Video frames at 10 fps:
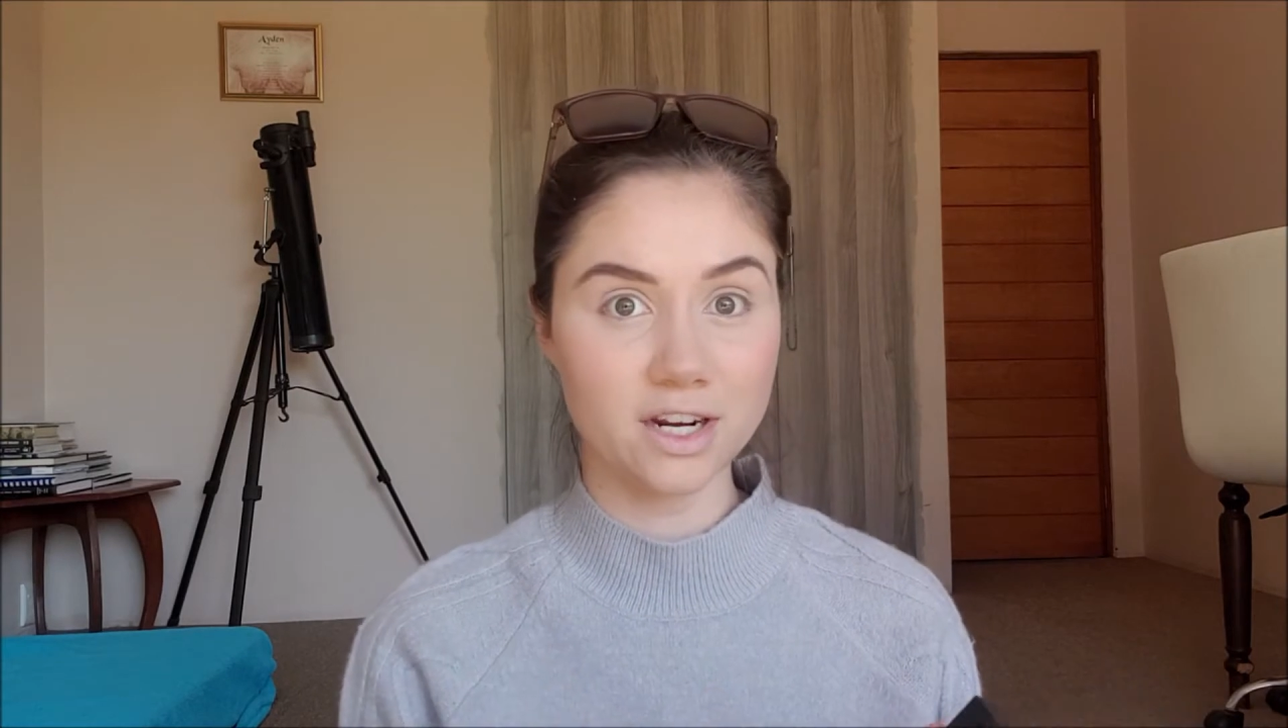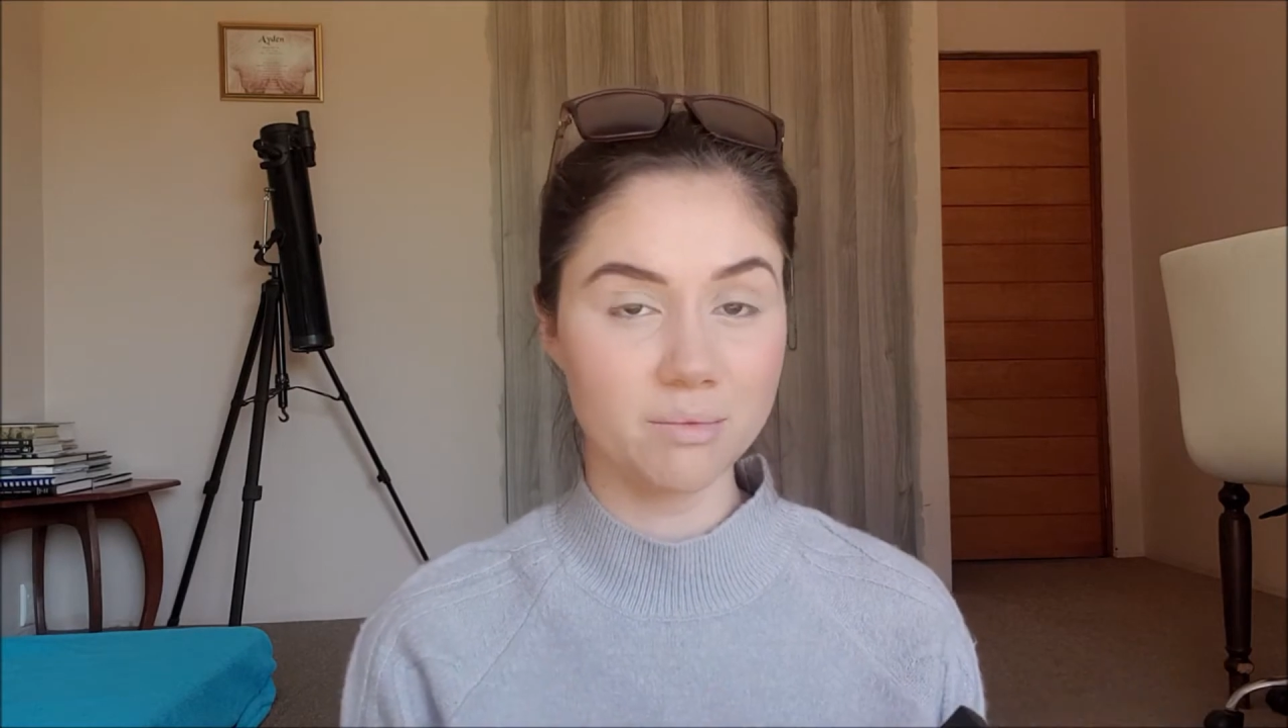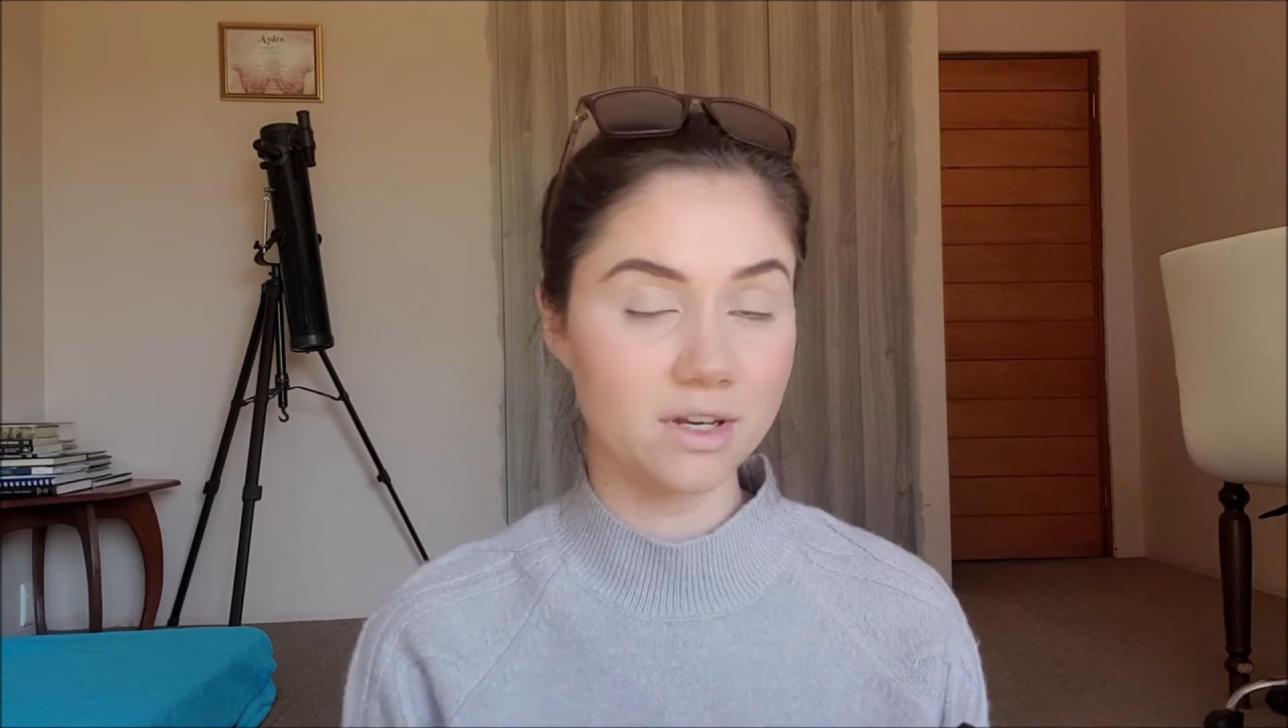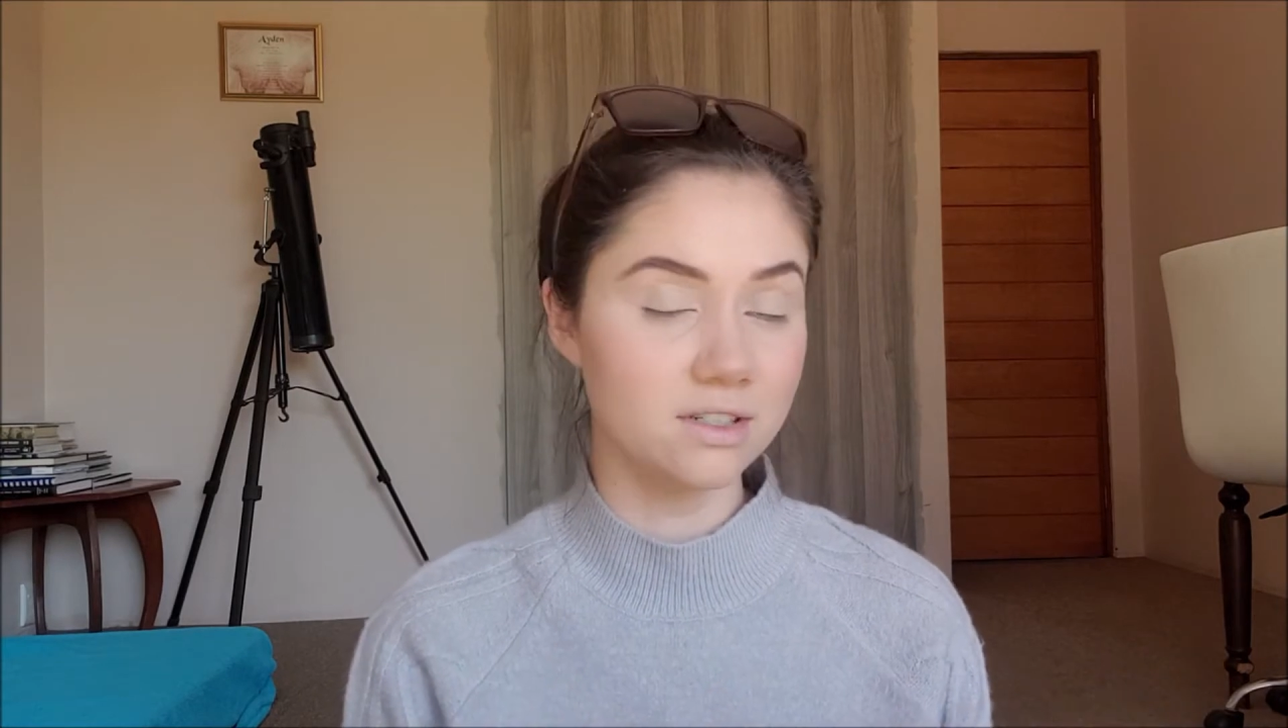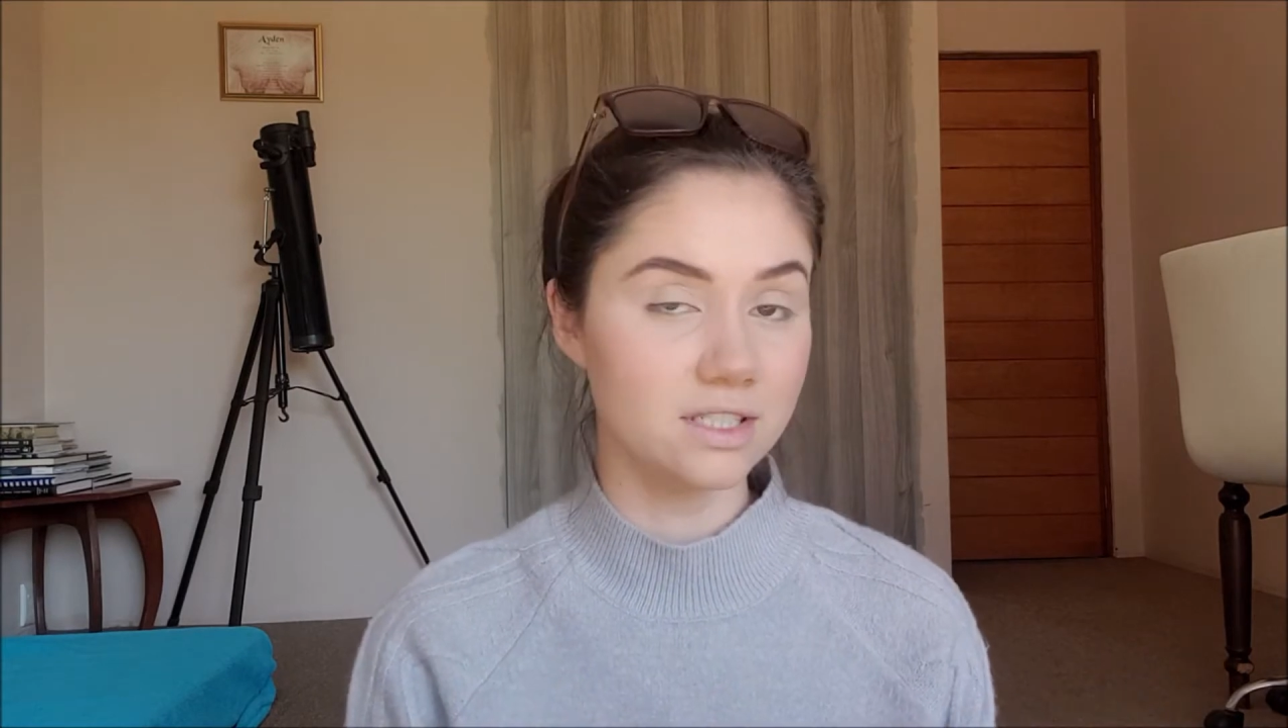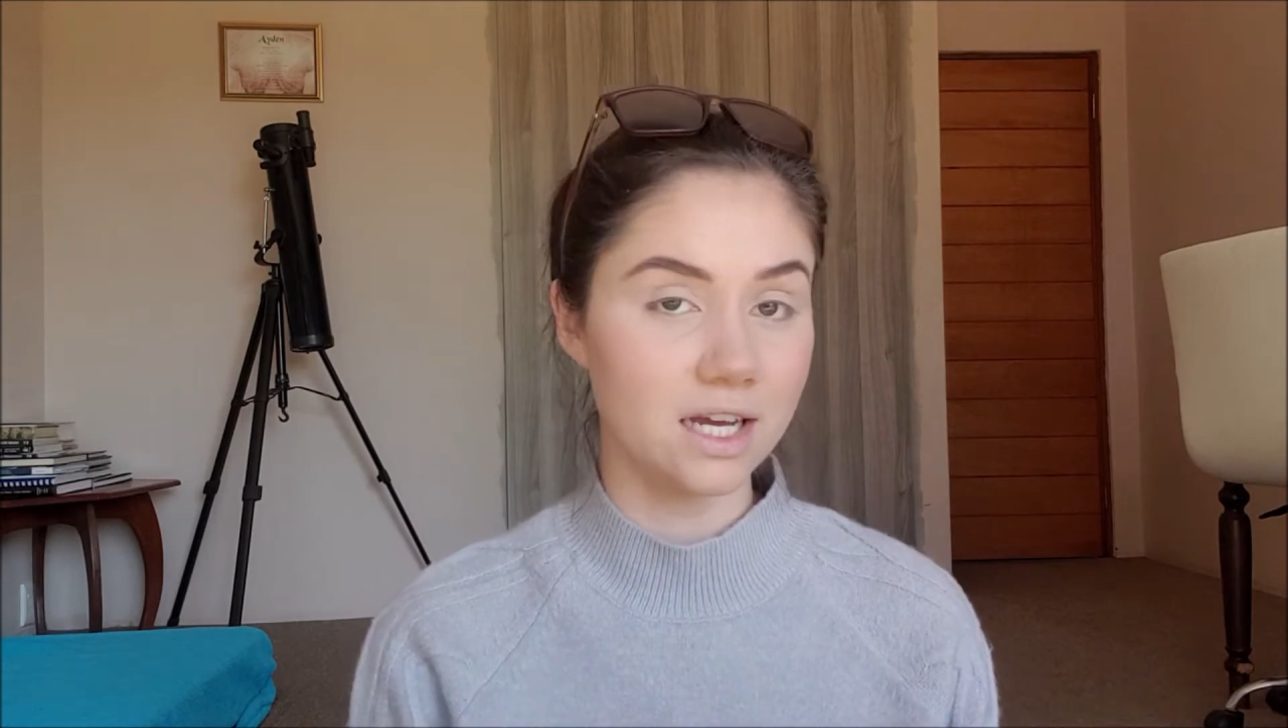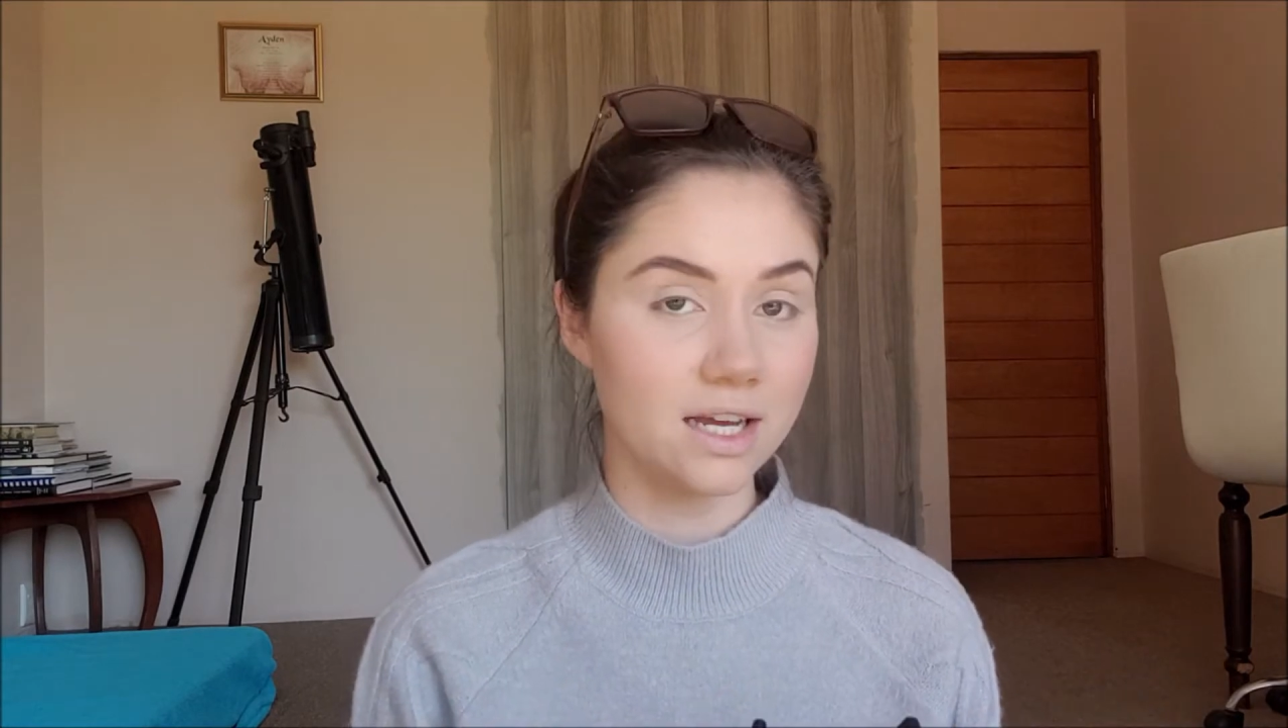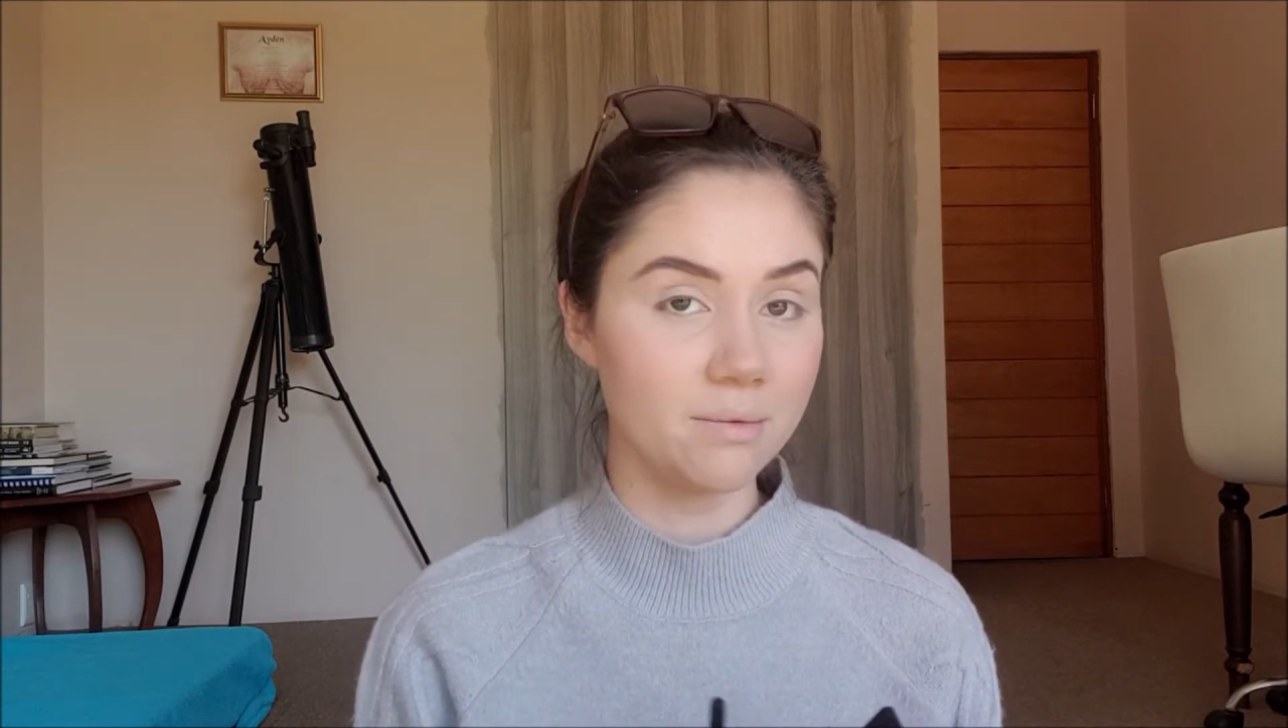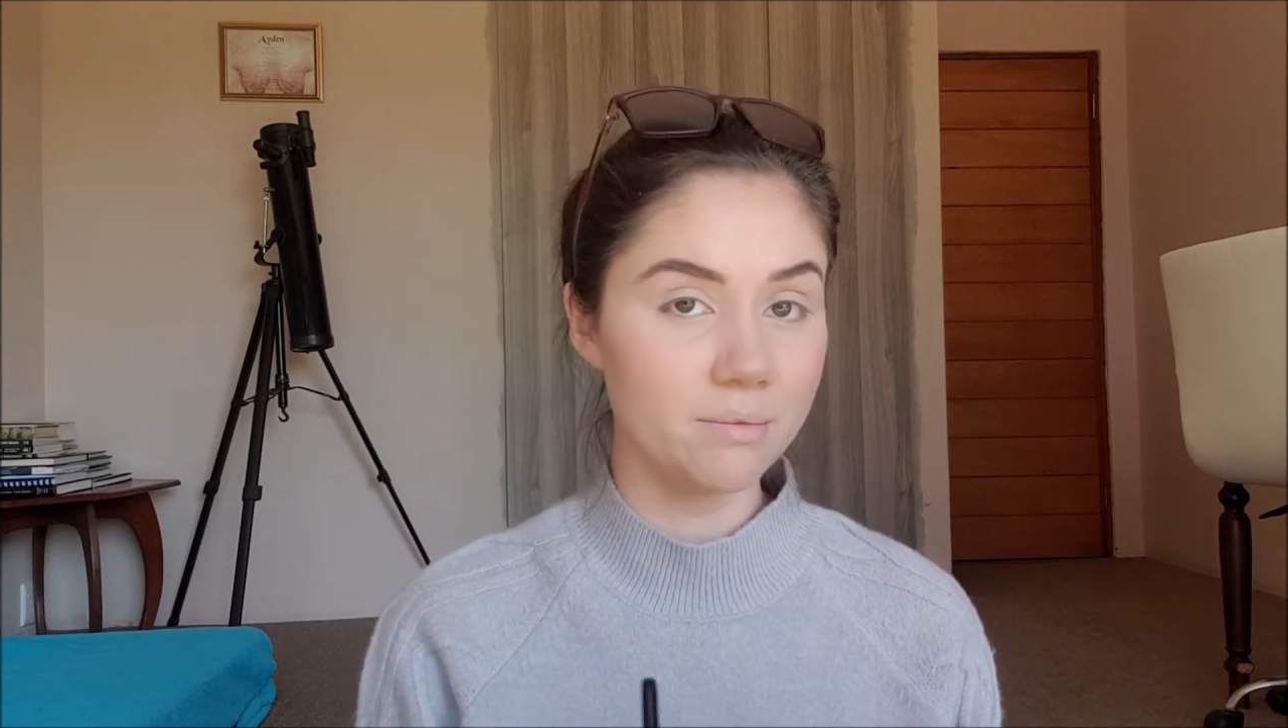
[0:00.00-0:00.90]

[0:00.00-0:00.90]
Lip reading: to be on time?